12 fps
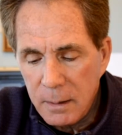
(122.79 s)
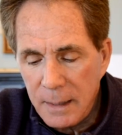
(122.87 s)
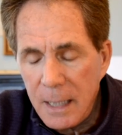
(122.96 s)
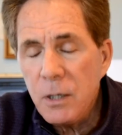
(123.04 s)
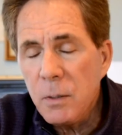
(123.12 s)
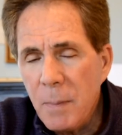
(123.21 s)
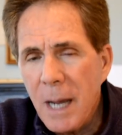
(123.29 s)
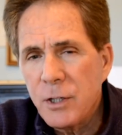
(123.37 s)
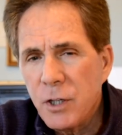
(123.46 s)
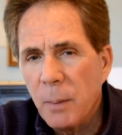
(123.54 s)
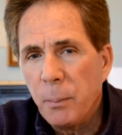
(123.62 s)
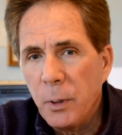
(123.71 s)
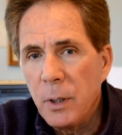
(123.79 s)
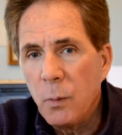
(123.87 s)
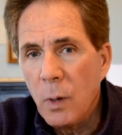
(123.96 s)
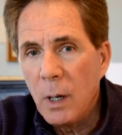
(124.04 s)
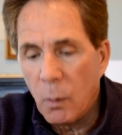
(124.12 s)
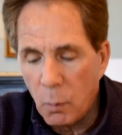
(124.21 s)
they could match up pretty
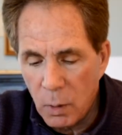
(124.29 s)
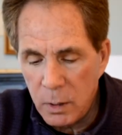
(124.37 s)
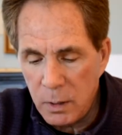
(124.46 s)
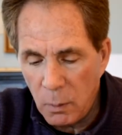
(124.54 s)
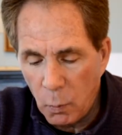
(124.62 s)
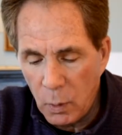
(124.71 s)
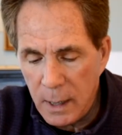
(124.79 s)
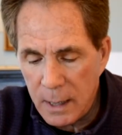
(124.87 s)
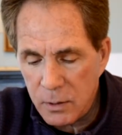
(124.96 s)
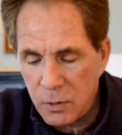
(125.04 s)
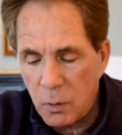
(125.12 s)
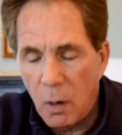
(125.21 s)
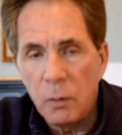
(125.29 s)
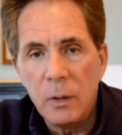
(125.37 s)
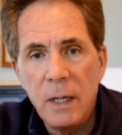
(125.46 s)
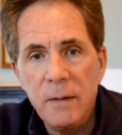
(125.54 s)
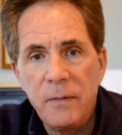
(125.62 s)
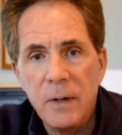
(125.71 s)
well. One has strong
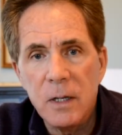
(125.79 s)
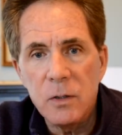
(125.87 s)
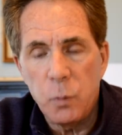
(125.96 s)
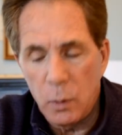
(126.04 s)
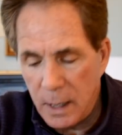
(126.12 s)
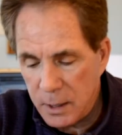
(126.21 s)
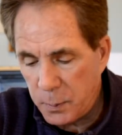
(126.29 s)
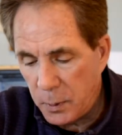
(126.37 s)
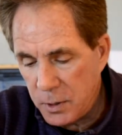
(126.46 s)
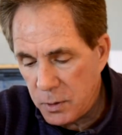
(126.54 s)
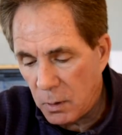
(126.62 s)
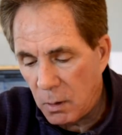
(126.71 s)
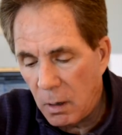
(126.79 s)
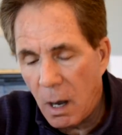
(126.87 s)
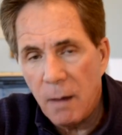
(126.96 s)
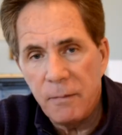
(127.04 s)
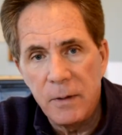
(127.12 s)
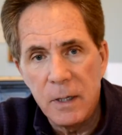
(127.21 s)
defense. One has pretty strong
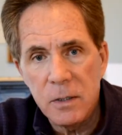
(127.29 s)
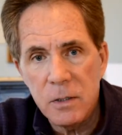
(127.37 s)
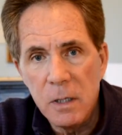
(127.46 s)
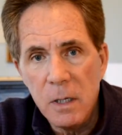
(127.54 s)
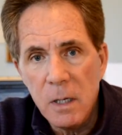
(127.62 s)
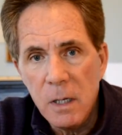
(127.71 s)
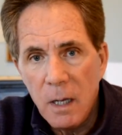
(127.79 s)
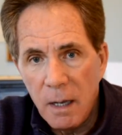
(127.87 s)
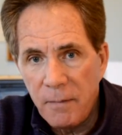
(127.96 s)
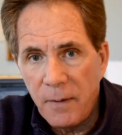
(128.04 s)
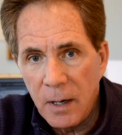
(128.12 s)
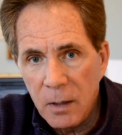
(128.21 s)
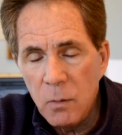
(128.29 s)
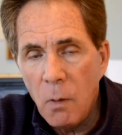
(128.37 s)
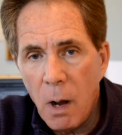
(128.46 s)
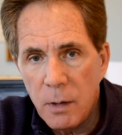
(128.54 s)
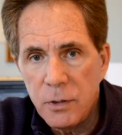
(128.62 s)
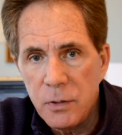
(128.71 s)
offense. If Aaron
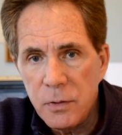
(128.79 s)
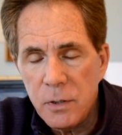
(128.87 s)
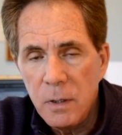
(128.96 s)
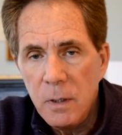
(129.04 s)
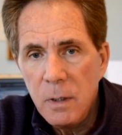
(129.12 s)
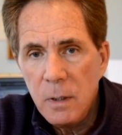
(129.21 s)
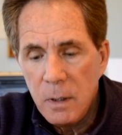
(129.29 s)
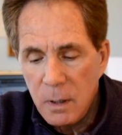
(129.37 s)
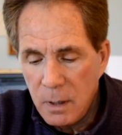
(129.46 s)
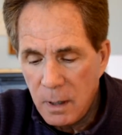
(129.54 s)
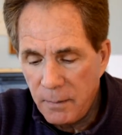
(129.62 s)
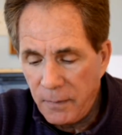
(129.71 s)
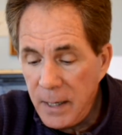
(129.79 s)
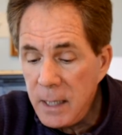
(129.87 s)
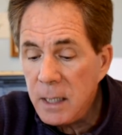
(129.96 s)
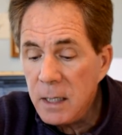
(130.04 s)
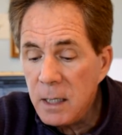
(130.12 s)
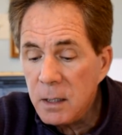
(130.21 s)
Rodgers, if he
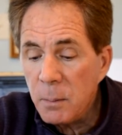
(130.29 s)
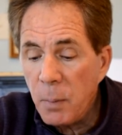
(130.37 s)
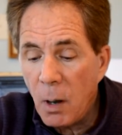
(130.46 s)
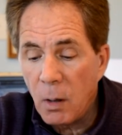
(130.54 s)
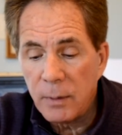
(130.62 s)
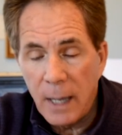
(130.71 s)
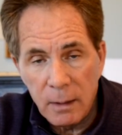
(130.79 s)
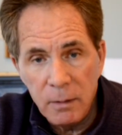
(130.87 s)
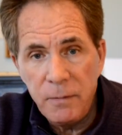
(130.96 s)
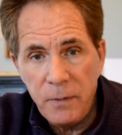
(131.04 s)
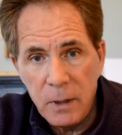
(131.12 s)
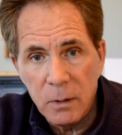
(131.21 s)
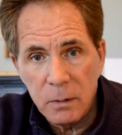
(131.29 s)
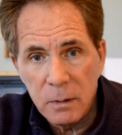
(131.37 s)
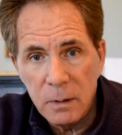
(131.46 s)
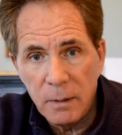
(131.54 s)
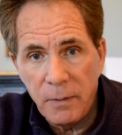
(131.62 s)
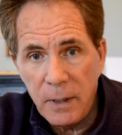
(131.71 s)
can get the ball down the field,
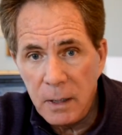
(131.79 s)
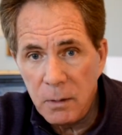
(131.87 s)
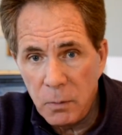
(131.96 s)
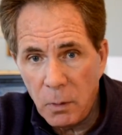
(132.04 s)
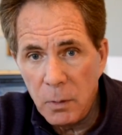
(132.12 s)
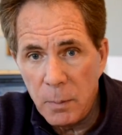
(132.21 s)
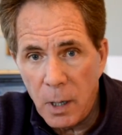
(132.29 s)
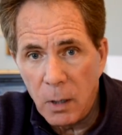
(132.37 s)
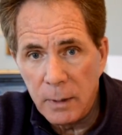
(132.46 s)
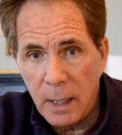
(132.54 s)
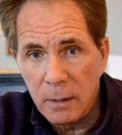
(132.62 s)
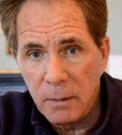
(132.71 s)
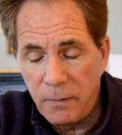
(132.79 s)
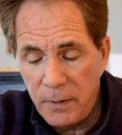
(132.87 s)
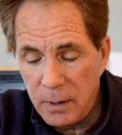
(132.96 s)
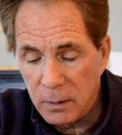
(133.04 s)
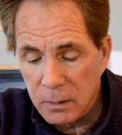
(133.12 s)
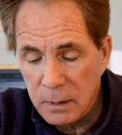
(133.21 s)
if he can throw the ball down the
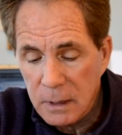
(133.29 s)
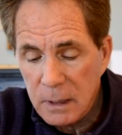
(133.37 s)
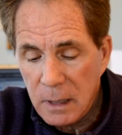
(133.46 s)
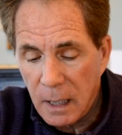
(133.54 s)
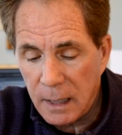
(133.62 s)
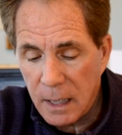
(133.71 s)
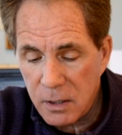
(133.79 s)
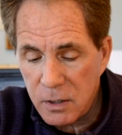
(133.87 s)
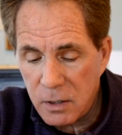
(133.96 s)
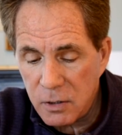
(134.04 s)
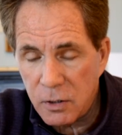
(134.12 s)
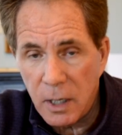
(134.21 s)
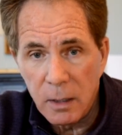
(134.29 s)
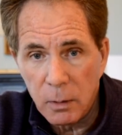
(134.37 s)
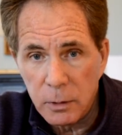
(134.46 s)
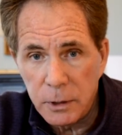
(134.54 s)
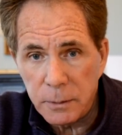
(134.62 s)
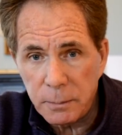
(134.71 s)
field against the
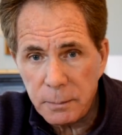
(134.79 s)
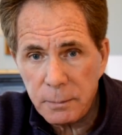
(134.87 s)
Steelers,